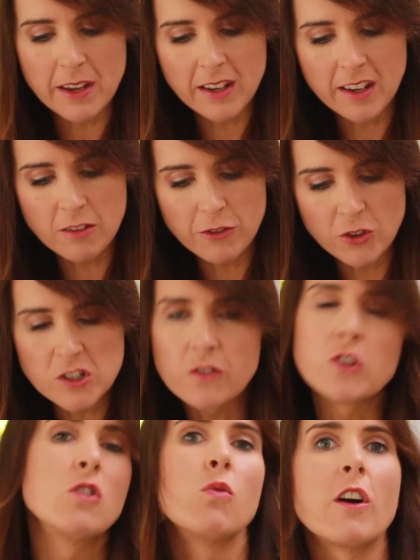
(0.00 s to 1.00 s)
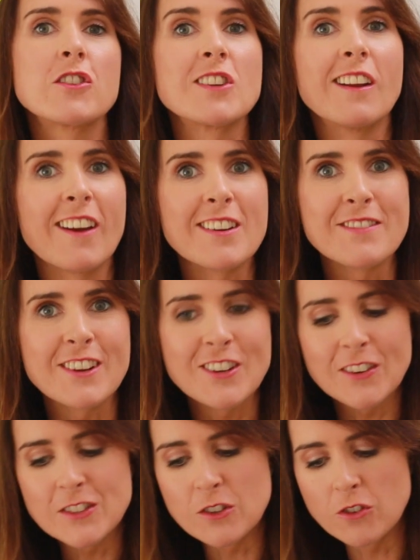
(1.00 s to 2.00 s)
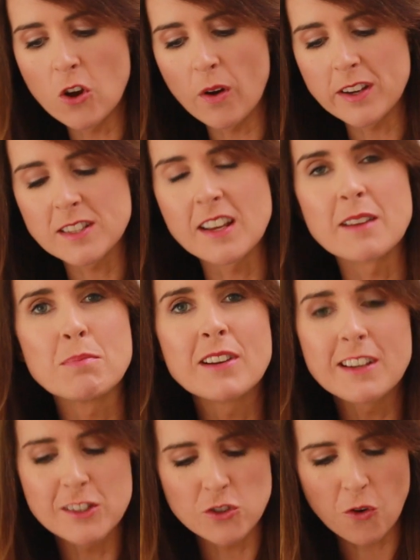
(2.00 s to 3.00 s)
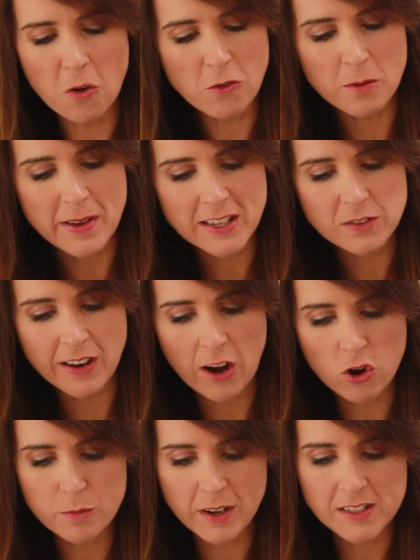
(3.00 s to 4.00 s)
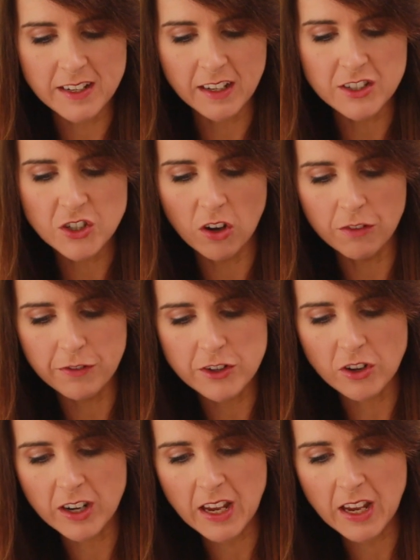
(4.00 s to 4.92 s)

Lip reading: baking. For those of you who've watched a lot of videos, you know I say, please don't overmix flour because it can toughen your